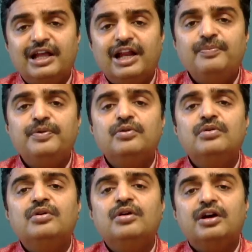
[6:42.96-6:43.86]
help
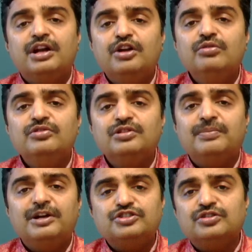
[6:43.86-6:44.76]
you reduce your
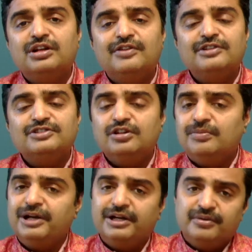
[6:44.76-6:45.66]
blood sugar levels in your
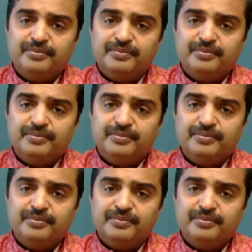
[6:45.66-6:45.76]
blood.